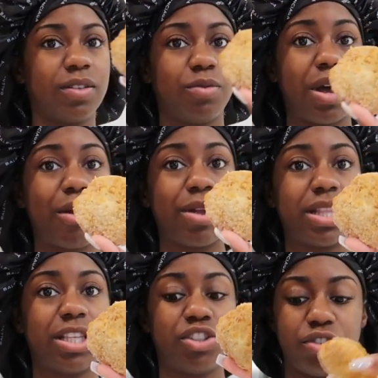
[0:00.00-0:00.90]
Well, I read
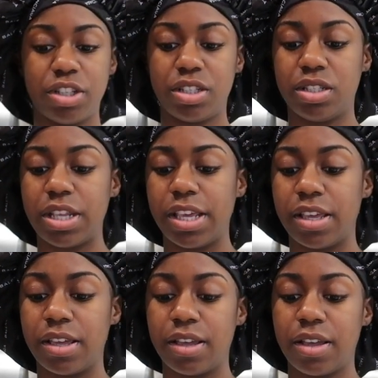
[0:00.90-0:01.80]
the instructions say
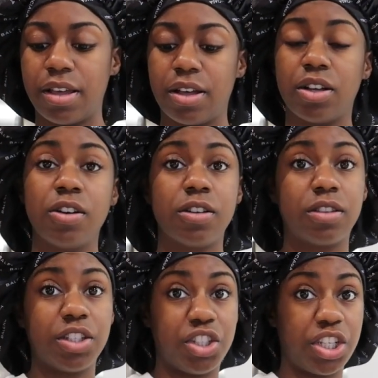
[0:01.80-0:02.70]
cook
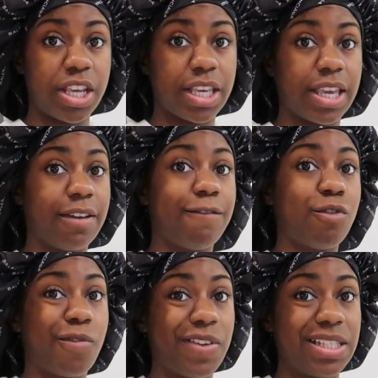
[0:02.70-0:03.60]
the chicken for
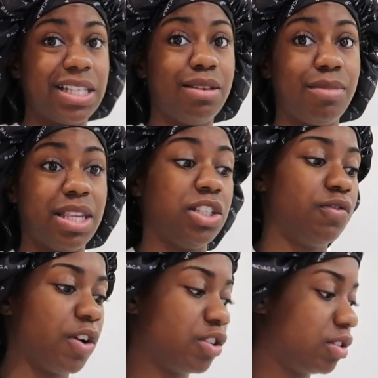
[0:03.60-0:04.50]
15 minutes
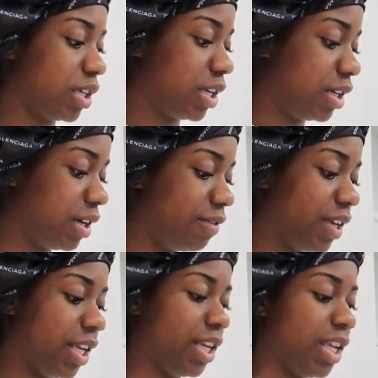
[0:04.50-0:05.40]
first in the
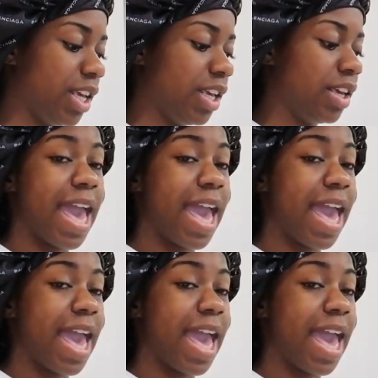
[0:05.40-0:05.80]
oven and then